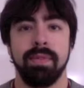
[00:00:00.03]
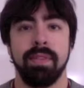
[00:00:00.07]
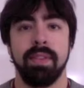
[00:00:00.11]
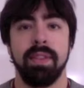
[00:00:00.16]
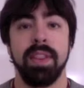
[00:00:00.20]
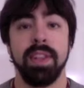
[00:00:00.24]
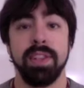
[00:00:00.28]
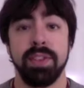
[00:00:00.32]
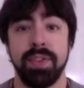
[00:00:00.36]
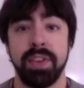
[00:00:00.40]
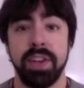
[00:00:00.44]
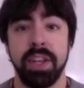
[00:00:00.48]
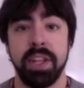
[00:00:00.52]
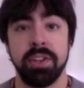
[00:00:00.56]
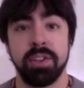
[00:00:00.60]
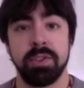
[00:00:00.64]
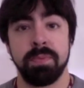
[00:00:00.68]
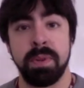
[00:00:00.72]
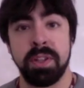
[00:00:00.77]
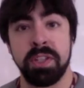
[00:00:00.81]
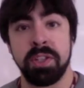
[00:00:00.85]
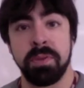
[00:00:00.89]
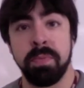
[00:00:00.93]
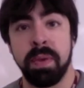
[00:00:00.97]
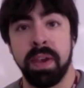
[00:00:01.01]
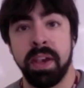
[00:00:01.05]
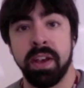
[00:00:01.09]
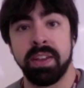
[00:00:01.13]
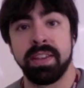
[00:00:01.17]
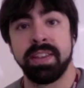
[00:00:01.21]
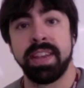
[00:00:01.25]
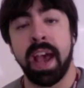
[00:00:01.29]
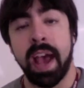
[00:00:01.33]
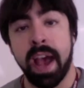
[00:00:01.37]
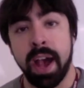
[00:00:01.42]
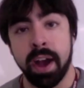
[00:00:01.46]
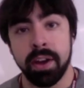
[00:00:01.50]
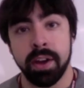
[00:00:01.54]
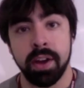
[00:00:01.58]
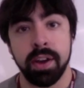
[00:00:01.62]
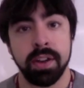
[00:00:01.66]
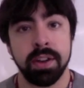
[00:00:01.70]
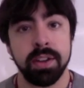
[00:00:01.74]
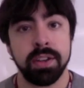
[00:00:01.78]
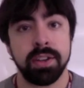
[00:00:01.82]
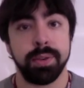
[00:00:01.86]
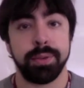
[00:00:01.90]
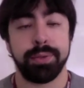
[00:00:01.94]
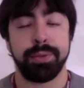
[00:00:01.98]
This video is meant to be a
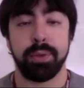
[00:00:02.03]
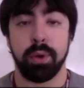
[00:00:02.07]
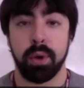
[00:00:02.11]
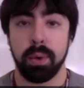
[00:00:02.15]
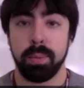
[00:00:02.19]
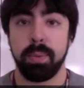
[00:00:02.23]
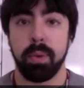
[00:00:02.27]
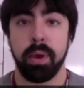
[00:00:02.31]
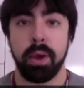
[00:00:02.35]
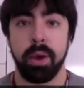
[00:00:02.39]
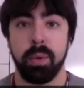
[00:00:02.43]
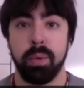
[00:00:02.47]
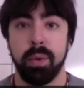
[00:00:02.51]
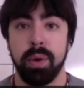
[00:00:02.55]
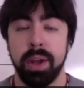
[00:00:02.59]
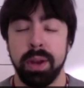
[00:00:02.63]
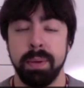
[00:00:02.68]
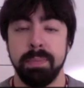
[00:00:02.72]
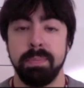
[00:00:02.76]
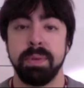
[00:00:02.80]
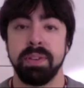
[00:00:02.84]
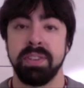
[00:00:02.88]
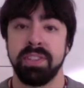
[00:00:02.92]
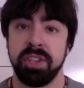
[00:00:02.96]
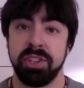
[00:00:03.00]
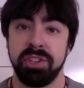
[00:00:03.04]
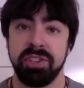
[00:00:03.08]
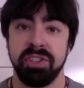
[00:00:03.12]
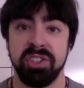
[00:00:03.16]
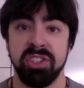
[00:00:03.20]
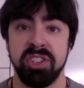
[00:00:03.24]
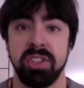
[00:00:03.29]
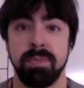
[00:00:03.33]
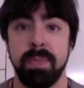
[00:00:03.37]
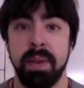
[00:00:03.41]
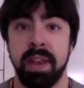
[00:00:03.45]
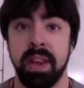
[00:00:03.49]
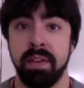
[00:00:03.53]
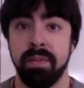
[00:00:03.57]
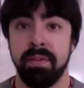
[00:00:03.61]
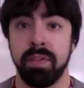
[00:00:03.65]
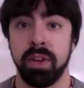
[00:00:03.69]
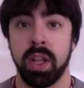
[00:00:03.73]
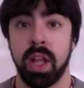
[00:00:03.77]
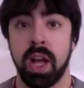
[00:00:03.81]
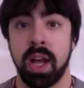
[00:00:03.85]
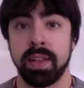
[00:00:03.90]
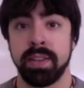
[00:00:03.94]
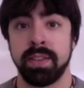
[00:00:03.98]
tack-on to 4.1 position, speed, and
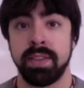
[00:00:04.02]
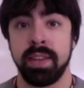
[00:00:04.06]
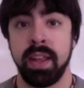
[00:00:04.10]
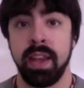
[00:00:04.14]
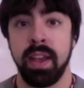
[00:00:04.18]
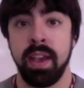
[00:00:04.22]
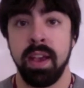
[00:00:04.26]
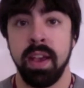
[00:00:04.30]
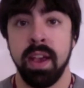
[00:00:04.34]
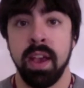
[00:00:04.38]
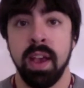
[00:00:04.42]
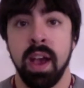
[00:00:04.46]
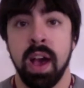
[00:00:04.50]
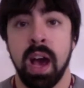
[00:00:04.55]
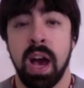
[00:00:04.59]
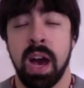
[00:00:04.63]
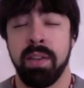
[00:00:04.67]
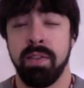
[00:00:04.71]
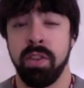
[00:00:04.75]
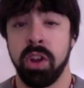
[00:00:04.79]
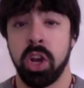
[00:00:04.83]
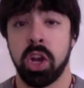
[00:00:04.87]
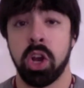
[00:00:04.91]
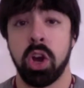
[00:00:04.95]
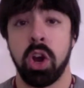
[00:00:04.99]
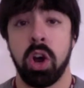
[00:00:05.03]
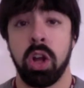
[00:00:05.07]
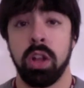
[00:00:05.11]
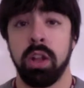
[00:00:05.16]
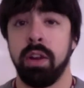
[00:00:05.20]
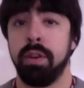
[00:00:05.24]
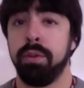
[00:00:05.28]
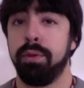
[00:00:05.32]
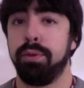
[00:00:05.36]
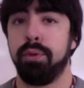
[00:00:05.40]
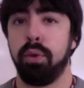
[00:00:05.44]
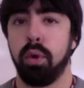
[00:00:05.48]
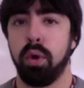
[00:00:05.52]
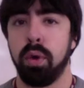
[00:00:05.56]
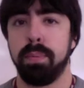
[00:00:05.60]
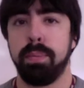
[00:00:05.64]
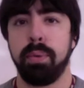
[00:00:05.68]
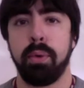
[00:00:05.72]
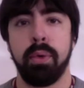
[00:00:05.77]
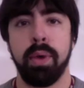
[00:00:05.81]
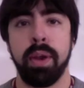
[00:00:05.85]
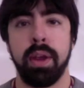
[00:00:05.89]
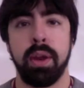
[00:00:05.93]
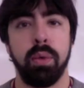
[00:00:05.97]
velocity. I'm going to call it
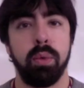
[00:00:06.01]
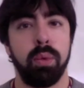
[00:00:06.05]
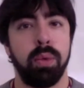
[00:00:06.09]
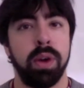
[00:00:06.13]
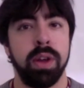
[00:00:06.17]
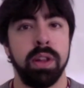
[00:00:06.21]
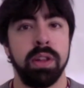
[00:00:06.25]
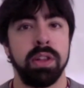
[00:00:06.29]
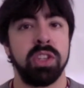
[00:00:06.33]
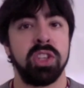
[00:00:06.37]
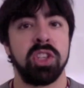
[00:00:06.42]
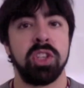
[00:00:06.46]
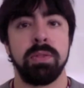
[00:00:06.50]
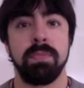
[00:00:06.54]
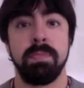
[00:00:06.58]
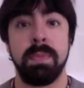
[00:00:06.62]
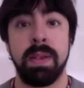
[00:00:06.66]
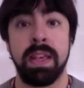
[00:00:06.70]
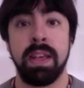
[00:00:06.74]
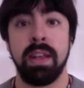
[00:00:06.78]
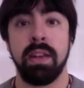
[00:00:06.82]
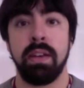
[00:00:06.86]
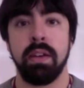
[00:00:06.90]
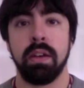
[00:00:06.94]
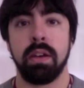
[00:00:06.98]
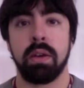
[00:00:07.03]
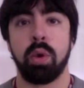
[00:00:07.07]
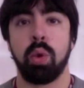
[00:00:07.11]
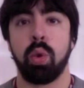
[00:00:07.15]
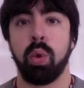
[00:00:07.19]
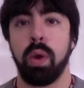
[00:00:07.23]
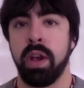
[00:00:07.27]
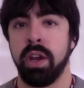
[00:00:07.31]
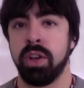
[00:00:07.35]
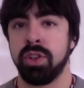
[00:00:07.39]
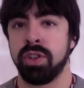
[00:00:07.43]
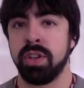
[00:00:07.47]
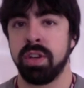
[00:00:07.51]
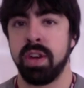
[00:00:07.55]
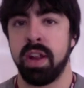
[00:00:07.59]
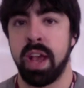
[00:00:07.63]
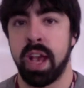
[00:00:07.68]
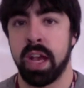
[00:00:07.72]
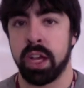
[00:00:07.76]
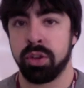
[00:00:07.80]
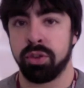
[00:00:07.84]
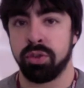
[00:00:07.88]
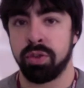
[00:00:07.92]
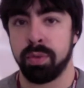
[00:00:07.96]
4.1 speed equation
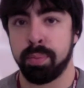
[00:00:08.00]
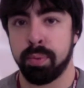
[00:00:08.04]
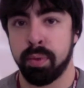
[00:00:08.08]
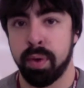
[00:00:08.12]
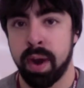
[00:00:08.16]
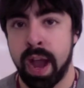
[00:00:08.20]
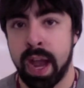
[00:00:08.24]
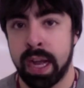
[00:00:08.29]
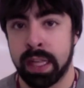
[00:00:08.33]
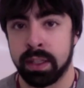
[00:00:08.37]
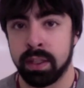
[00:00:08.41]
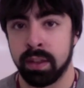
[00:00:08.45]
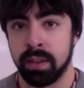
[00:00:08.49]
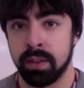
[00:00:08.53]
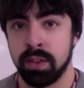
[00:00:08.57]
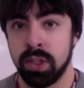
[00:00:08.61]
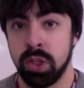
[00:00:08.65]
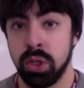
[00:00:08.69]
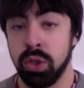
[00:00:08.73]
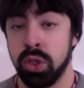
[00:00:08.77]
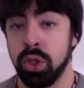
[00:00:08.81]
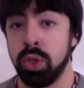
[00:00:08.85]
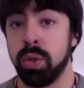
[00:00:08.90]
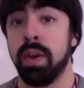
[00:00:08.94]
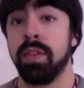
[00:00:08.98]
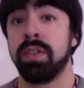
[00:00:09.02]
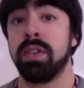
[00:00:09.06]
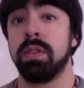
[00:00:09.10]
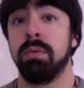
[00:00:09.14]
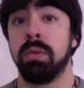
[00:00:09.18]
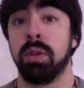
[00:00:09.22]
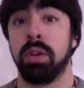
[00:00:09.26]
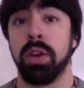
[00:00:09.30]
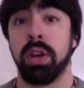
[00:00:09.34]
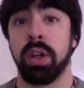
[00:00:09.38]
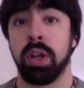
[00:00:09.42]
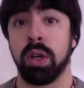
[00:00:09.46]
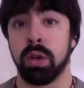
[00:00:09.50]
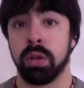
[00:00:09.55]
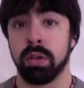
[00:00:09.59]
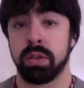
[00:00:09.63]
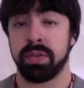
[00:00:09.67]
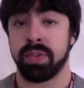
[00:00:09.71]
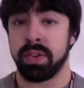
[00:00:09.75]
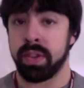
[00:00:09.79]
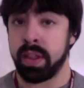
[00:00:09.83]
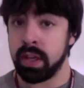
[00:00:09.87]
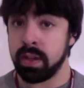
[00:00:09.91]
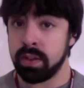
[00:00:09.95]
extra practice. You do have some learning goals
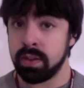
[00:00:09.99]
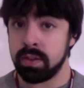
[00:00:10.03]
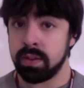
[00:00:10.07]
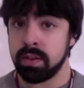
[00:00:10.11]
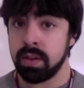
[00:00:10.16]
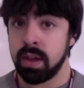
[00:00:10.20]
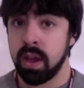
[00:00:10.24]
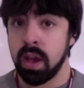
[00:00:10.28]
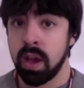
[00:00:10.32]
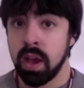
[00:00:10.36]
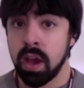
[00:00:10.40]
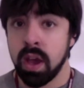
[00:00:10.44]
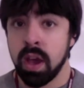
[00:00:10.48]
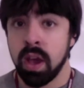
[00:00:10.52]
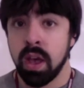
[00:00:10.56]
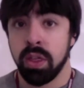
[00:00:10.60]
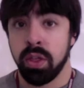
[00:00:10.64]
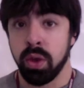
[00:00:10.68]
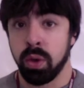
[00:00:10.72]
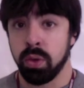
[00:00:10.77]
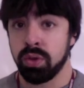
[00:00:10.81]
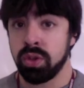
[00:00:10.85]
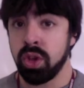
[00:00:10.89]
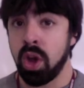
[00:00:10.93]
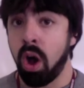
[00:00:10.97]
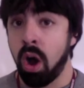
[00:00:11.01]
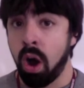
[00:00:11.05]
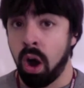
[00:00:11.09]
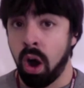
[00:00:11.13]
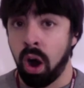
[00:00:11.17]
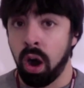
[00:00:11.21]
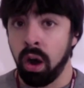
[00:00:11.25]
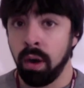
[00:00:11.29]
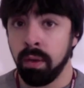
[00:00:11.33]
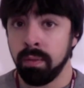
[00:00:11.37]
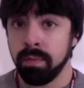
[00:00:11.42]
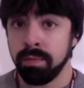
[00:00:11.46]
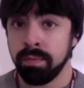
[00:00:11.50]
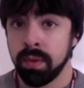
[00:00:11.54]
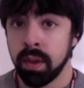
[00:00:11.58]
for this. Those are,